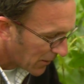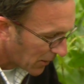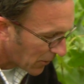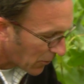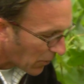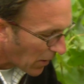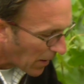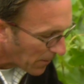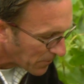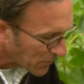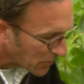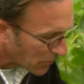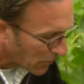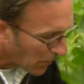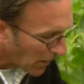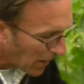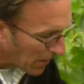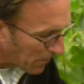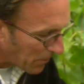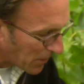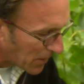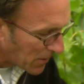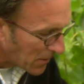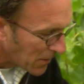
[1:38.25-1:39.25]
crop to
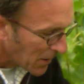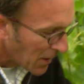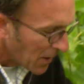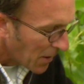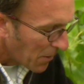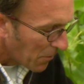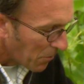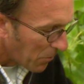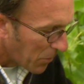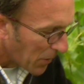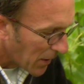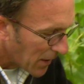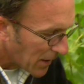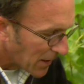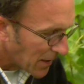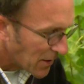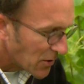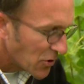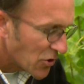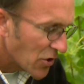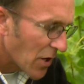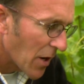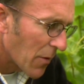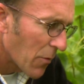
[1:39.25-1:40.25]
ripen. But
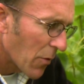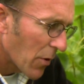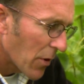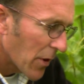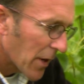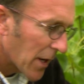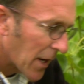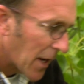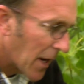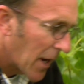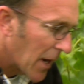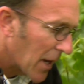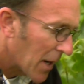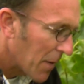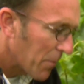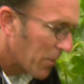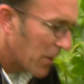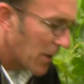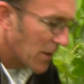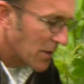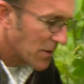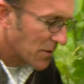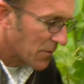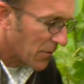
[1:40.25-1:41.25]
in general, the
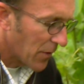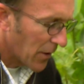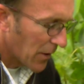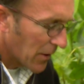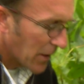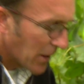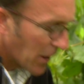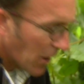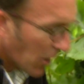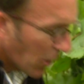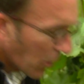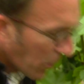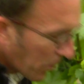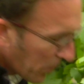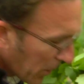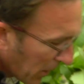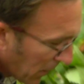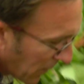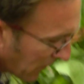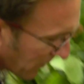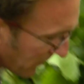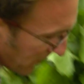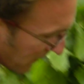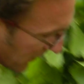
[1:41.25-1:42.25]
canopy is very
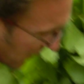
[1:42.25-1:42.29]
open,